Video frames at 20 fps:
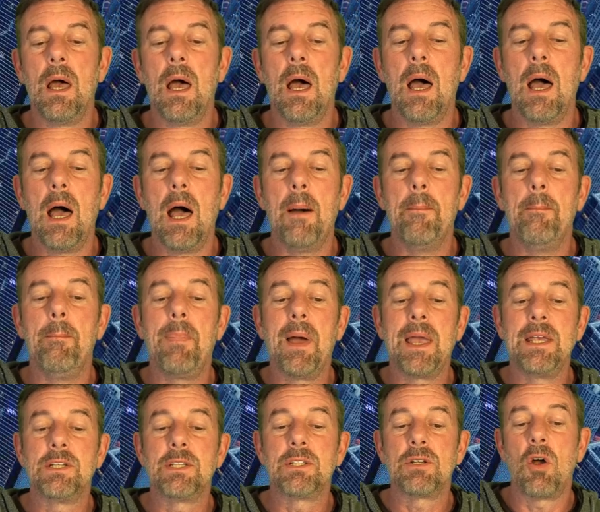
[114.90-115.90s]
and
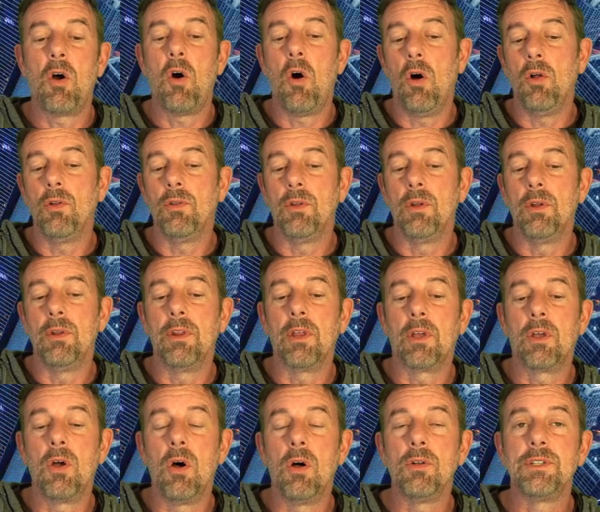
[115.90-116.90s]
based on the
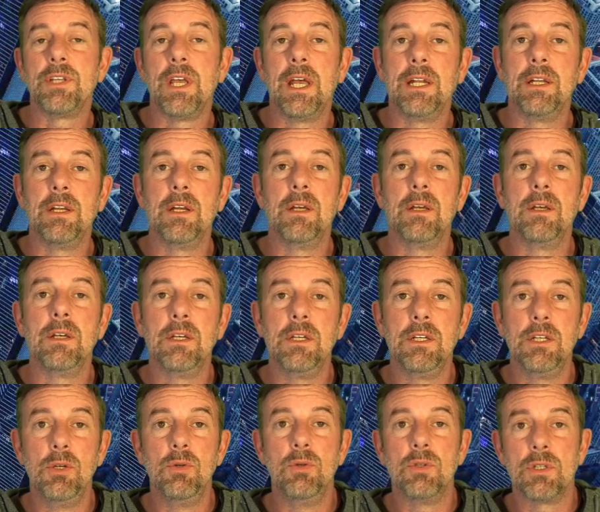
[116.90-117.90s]
content
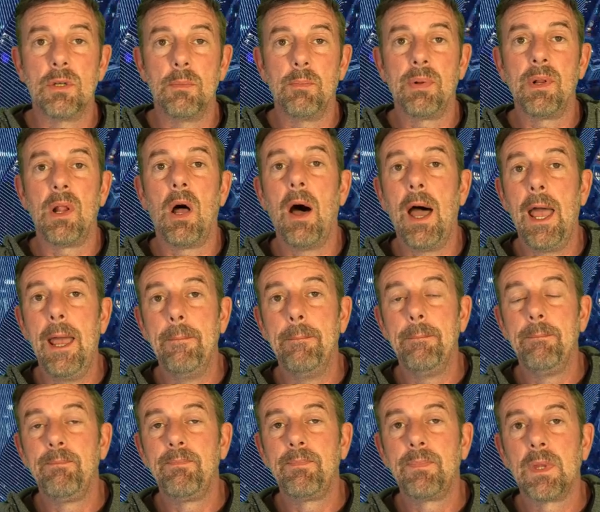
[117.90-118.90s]
you supply.
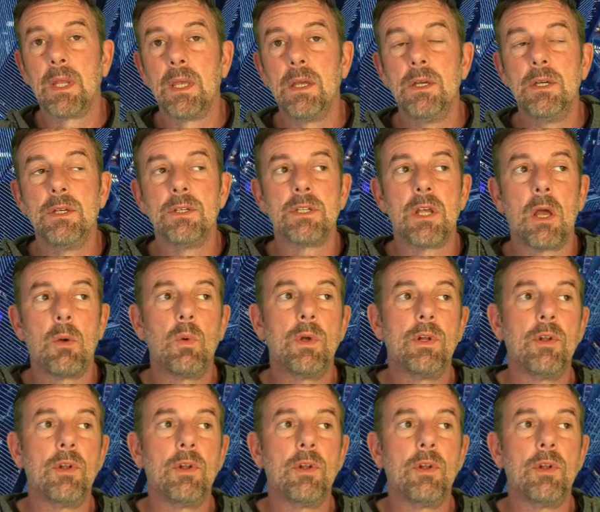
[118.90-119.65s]
So we're not